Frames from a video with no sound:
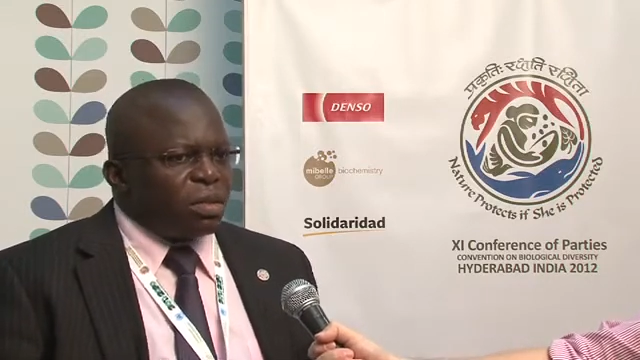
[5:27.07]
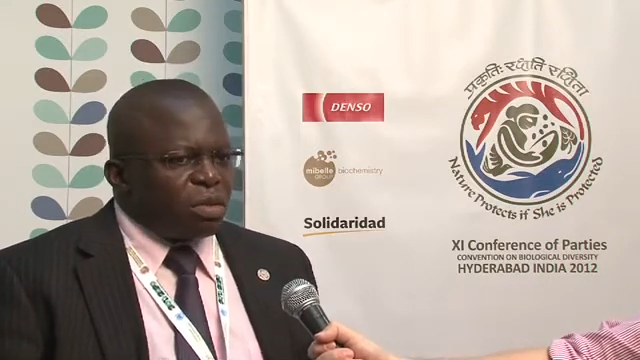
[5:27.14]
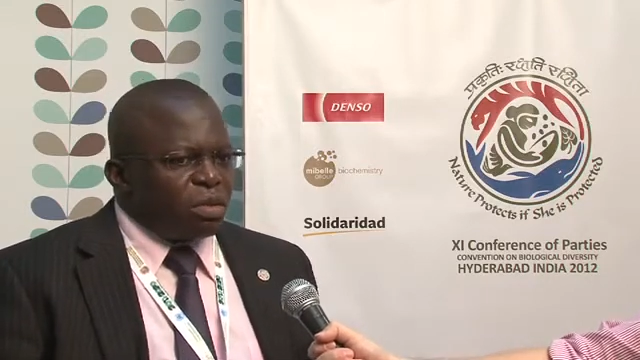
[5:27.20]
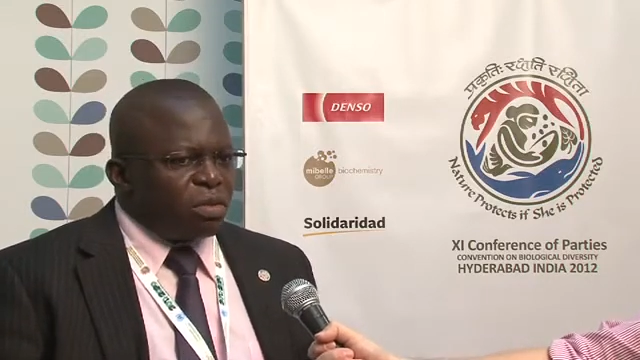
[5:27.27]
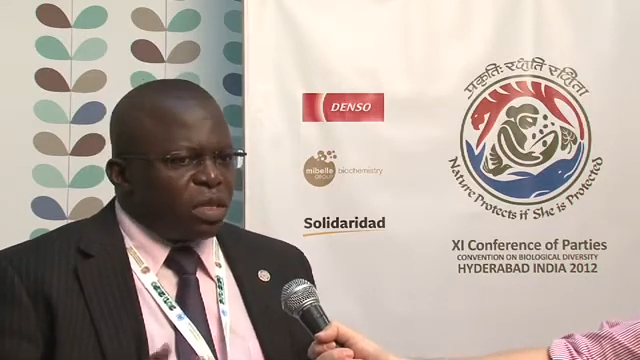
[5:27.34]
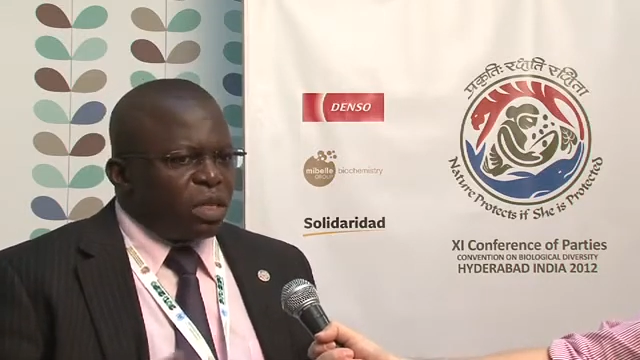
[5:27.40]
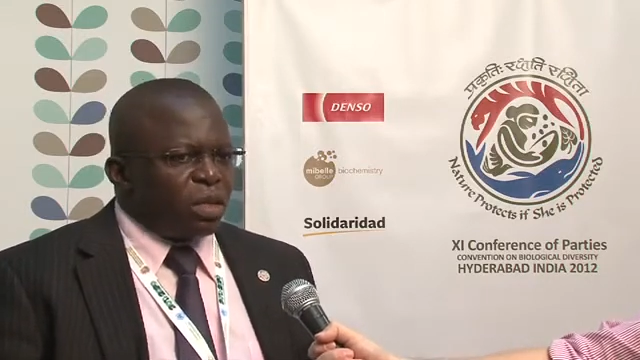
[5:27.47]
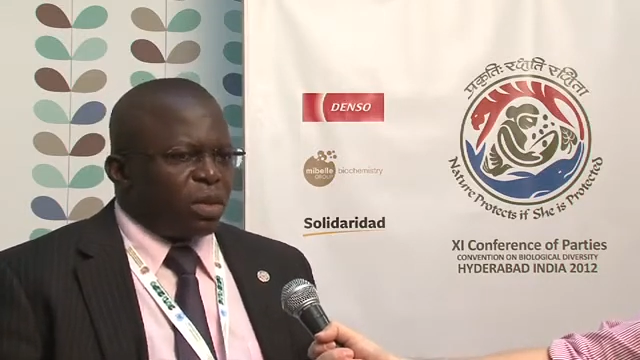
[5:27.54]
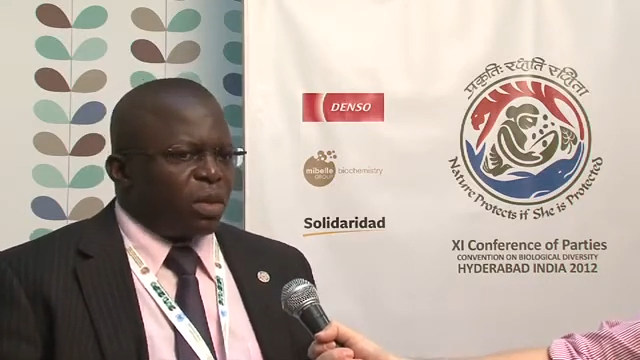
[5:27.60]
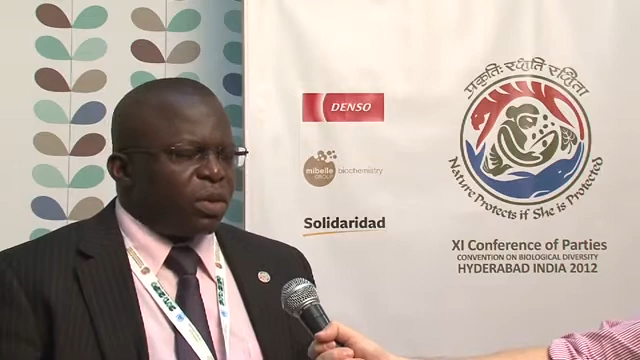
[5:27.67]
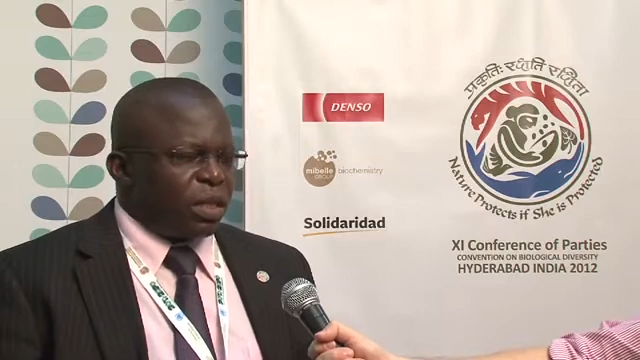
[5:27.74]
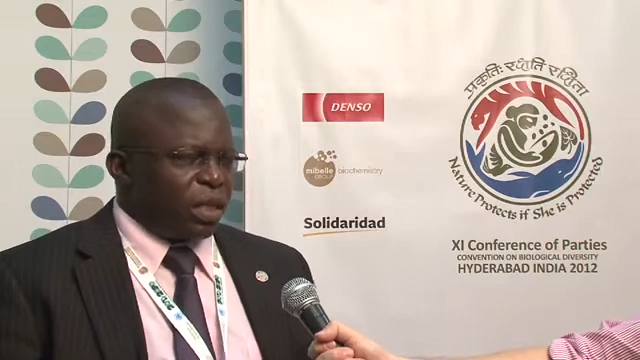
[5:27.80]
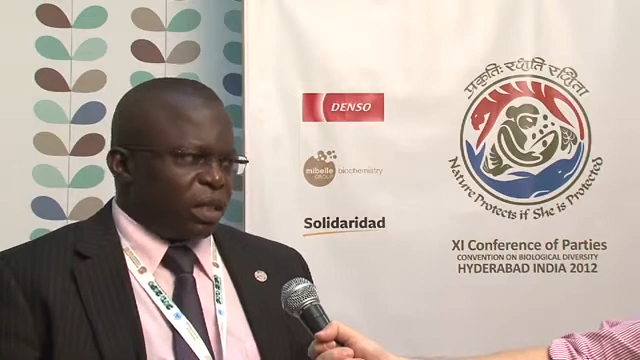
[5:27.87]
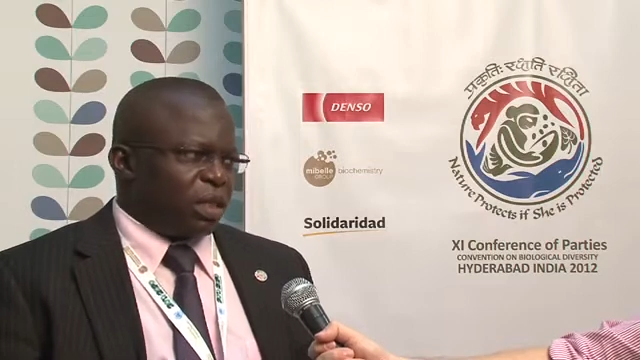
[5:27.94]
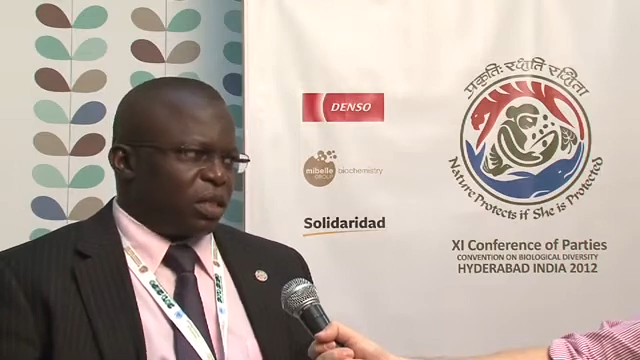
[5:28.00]

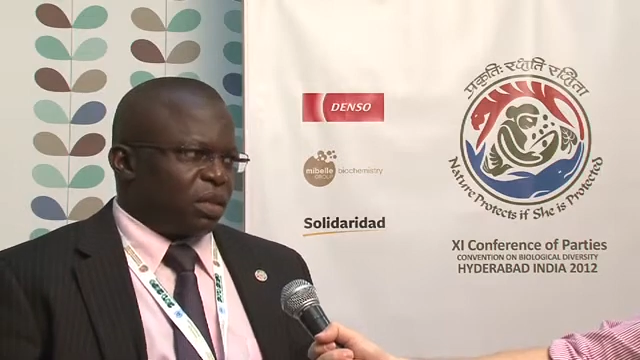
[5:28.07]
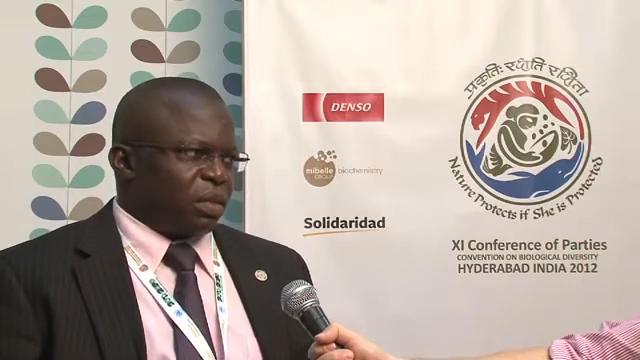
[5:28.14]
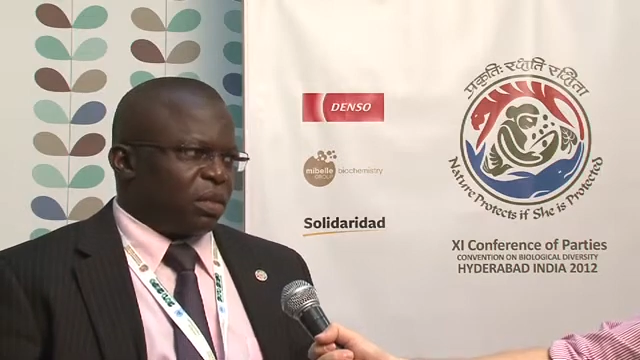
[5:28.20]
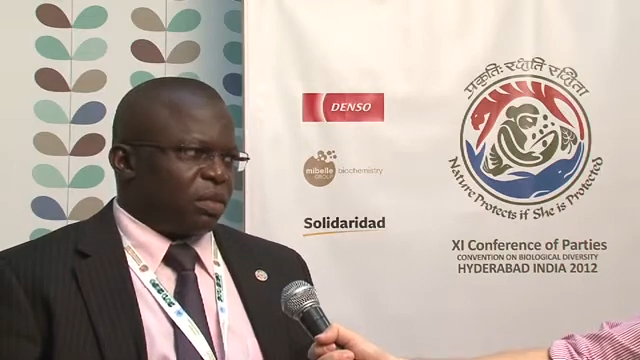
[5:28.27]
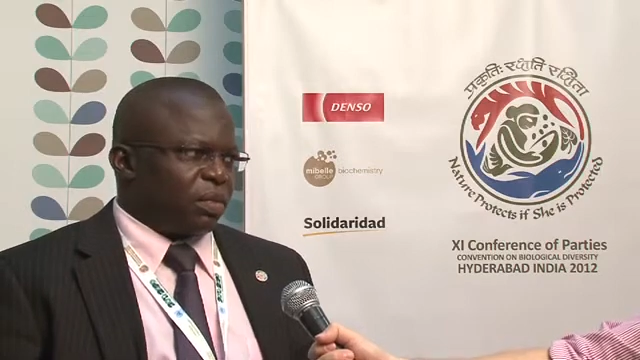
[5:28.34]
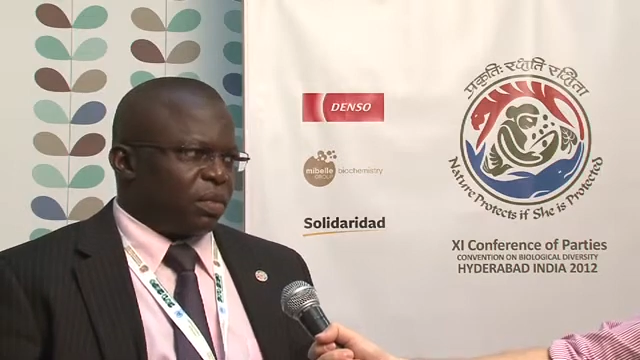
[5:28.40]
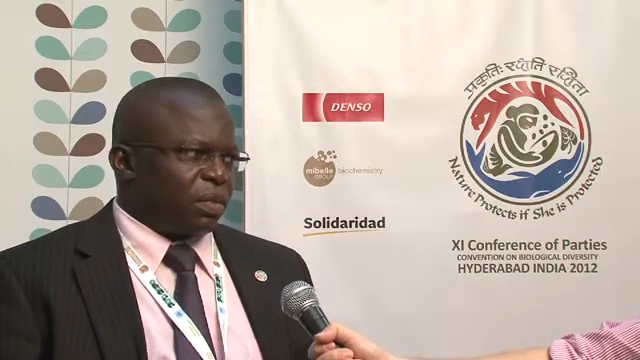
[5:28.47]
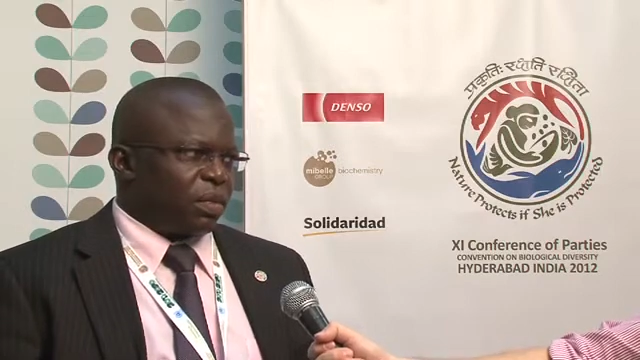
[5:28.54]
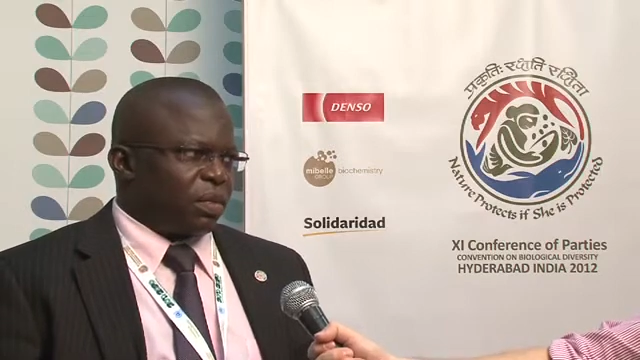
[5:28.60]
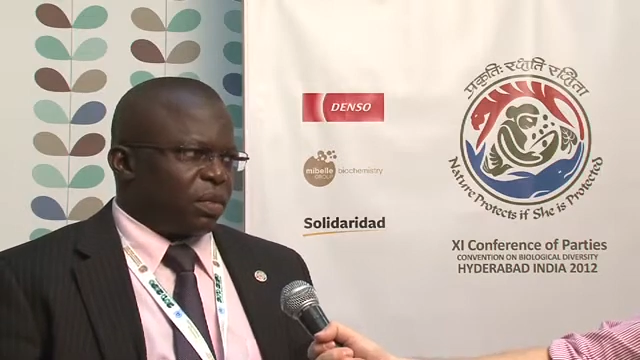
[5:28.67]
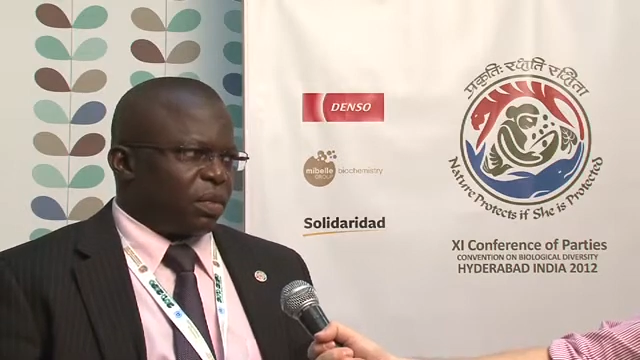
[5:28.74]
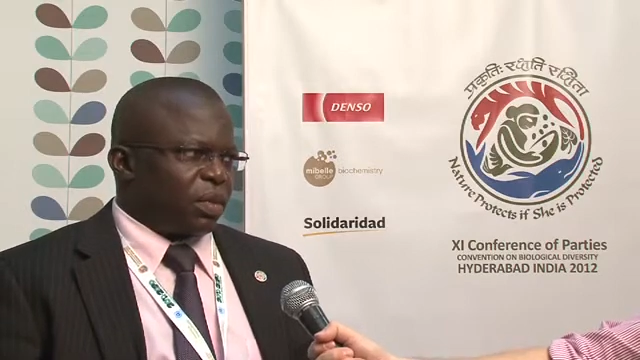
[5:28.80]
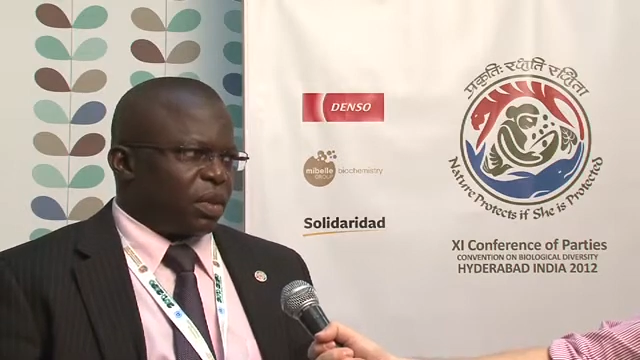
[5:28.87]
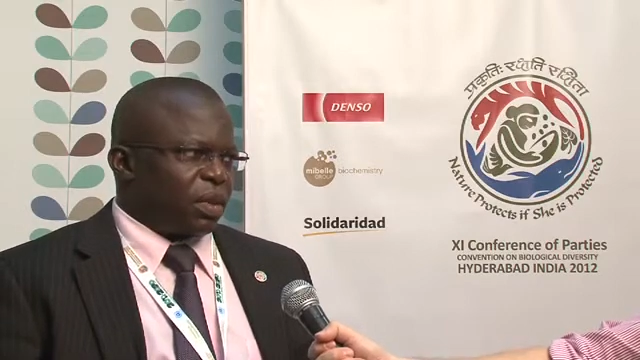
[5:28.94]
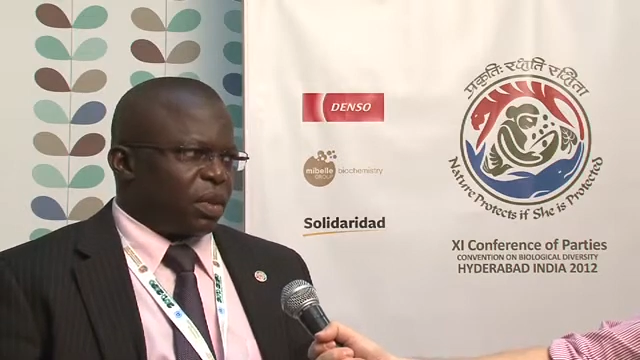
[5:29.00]
resources
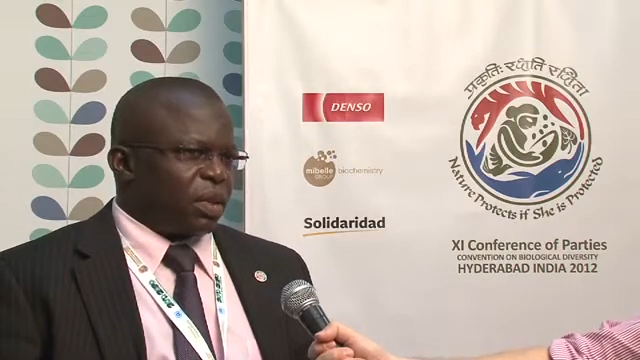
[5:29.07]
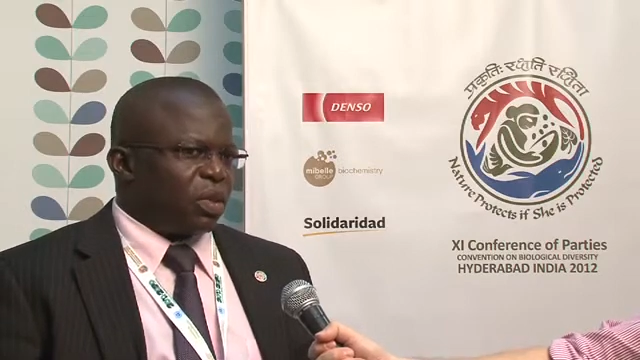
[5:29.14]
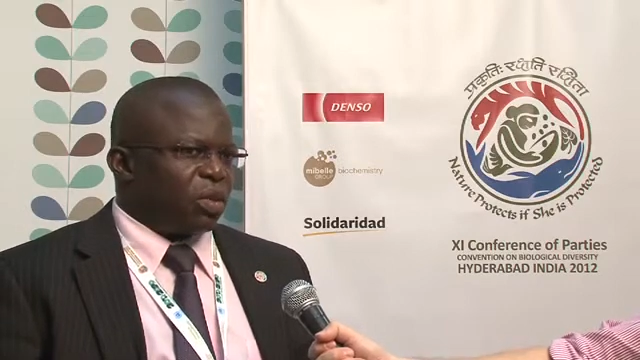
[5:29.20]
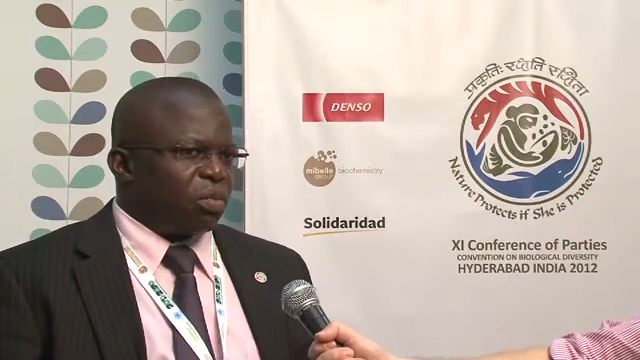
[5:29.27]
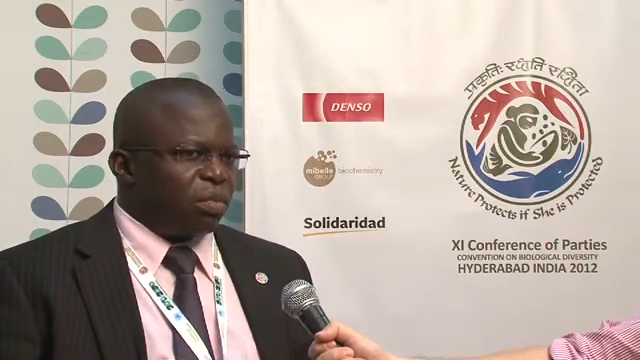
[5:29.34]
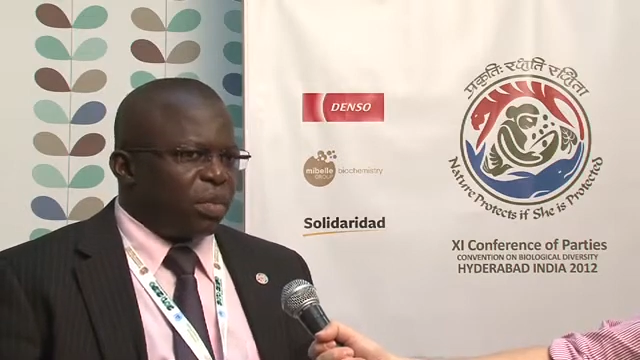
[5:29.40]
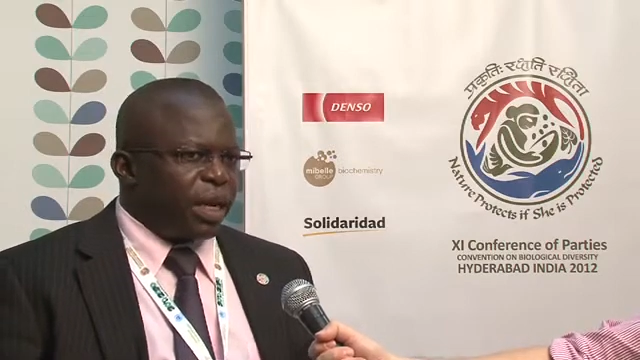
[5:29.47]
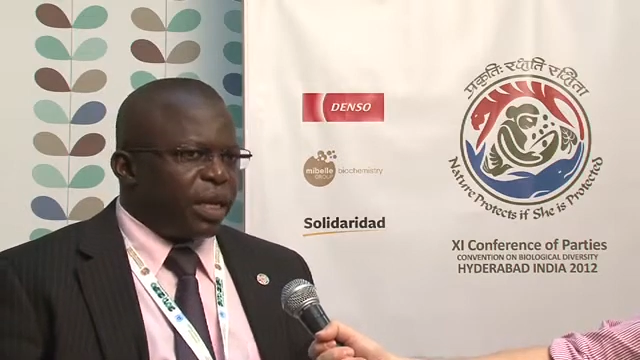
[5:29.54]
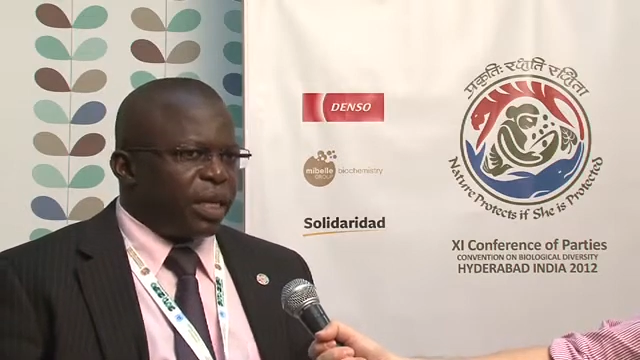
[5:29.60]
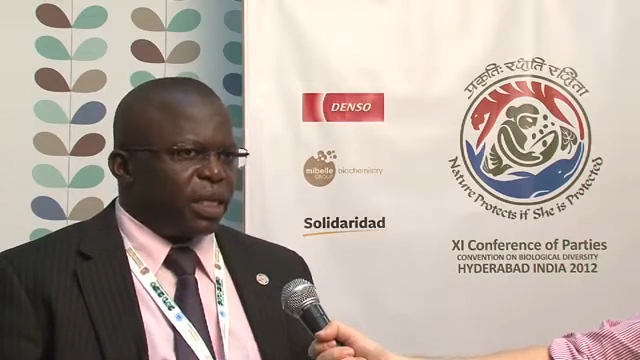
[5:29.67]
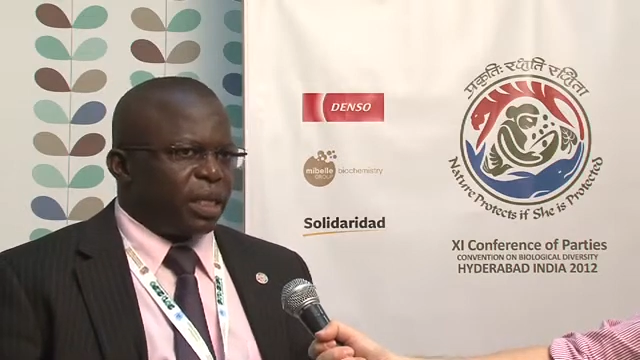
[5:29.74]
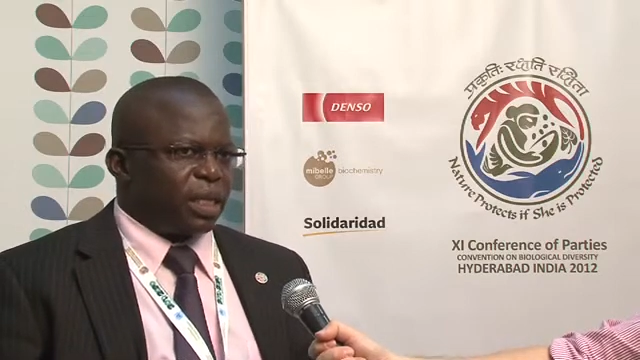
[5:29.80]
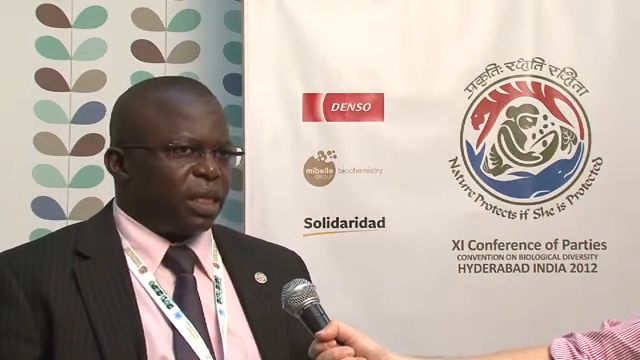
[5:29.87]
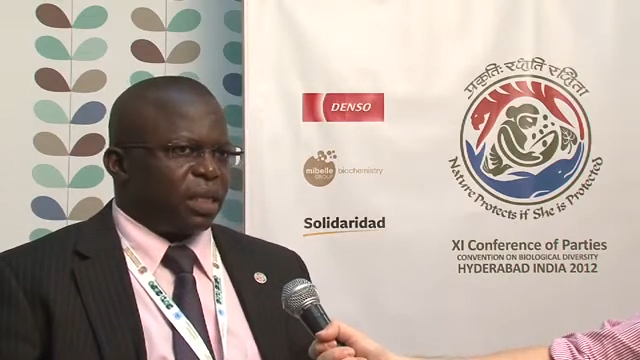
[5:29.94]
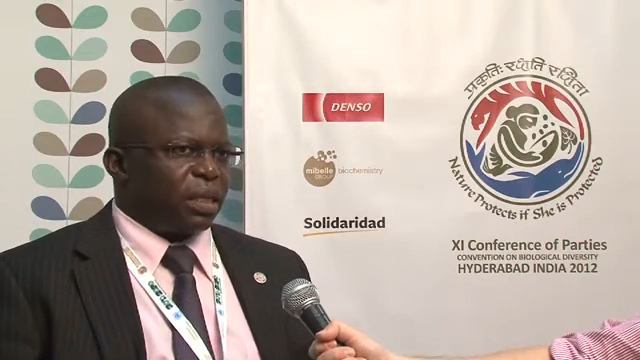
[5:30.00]
to
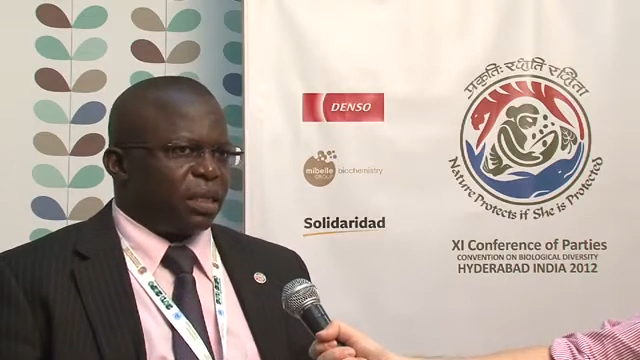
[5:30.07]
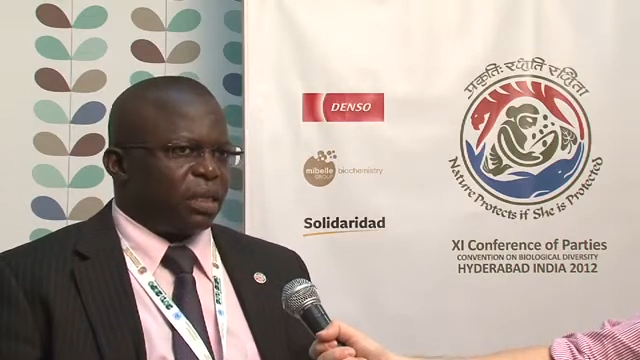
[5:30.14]
manage